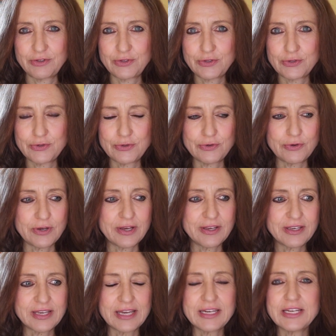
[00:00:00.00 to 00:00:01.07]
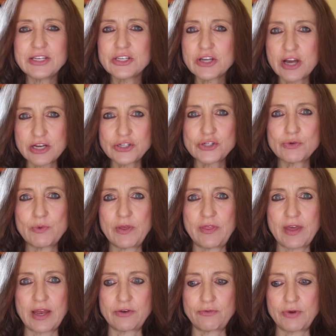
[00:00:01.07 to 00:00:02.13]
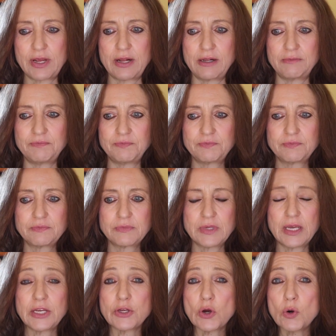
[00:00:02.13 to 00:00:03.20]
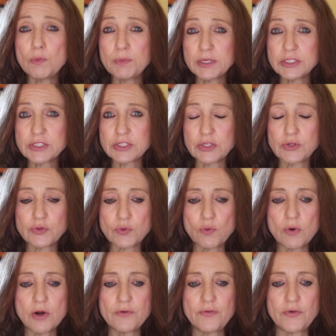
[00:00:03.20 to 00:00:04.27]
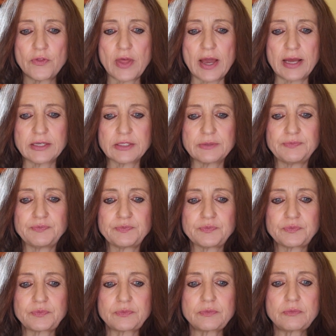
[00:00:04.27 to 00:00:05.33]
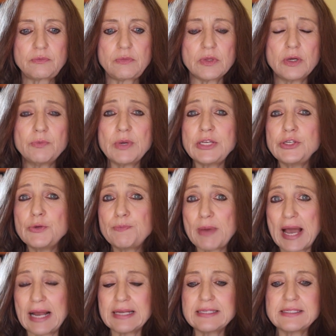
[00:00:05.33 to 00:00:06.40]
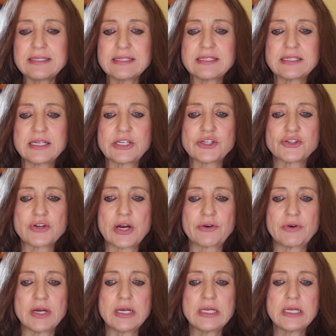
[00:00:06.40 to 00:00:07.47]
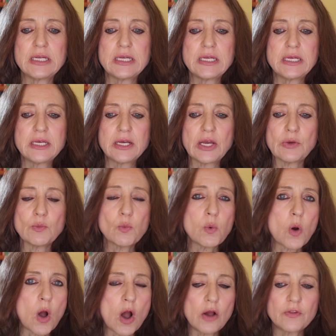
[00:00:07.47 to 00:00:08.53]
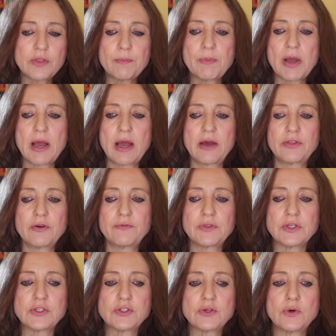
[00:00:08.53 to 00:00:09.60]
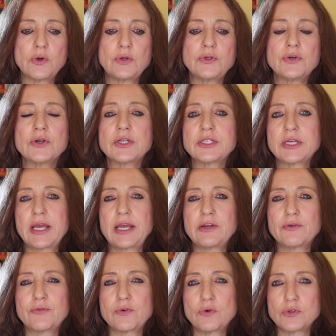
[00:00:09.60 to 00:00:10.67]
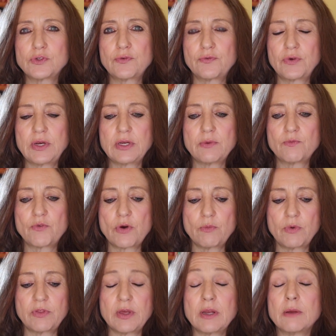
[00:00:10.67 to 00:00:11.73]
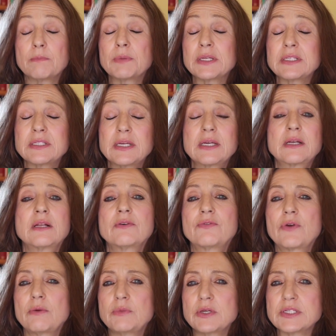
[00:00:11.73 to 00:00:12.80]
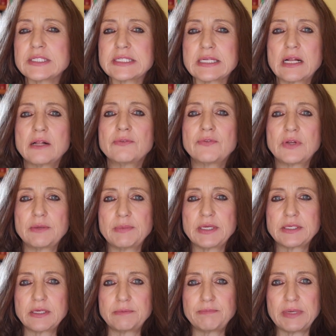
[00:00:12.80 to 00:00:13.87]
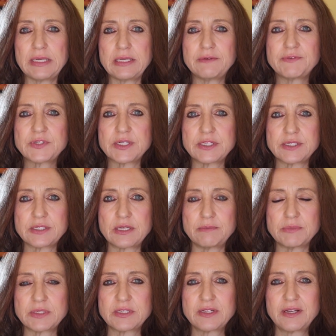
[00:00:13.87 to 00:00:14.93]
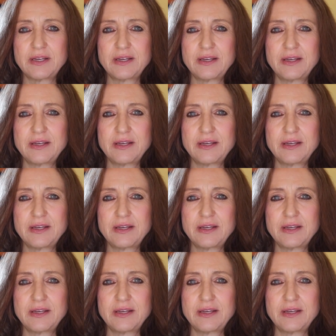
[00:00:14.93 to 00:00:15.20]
to get in touch with that realm. It opens the door for that. And when you balance the sixth chakra and walk the path of the soul, you attain, of course, freedom from within, in particular from your self-limited belief systems.